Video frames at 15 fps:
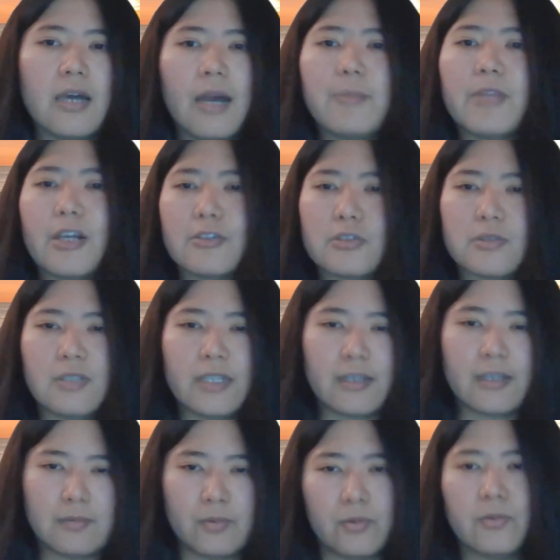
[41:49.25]
I'm not sure
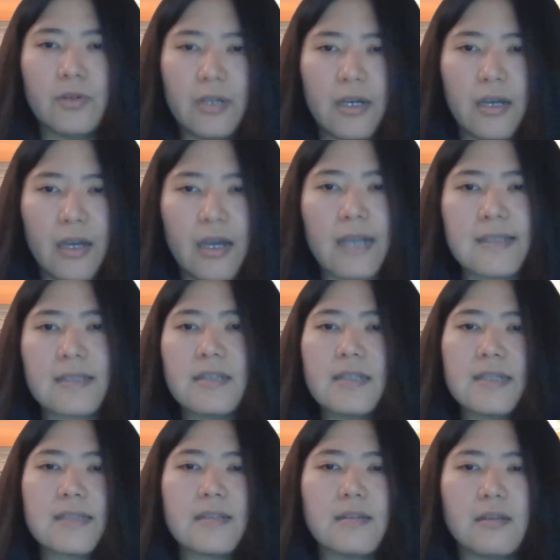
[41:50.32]
like who asked
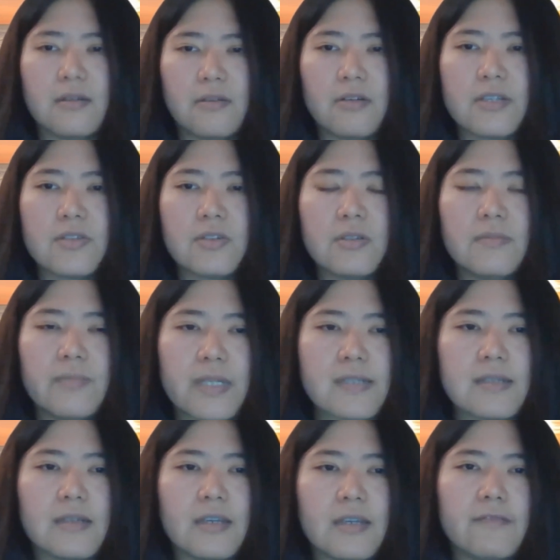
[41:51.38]
this question,
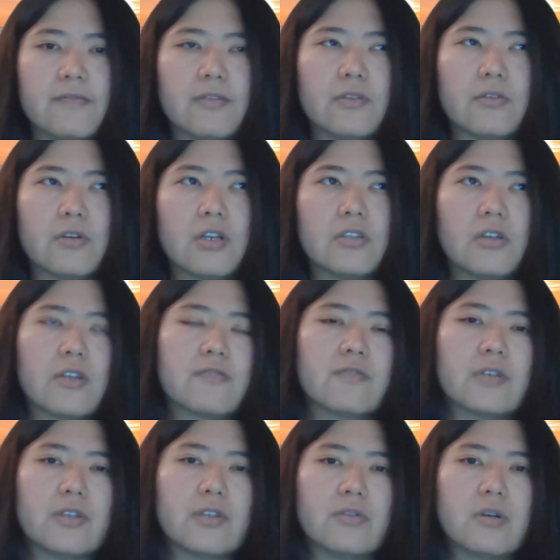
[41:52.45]
but if you are not
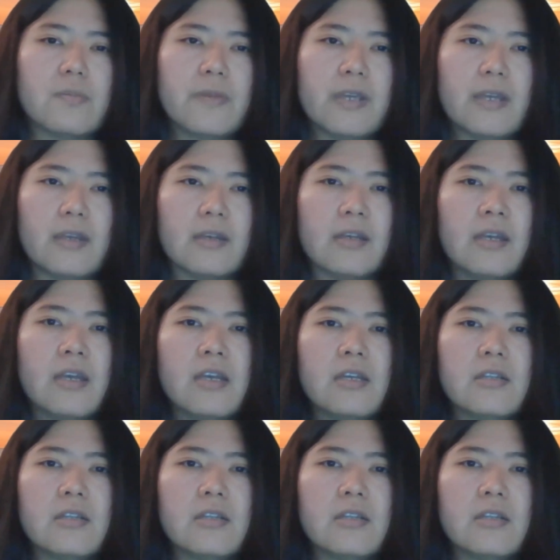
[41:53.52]
from European,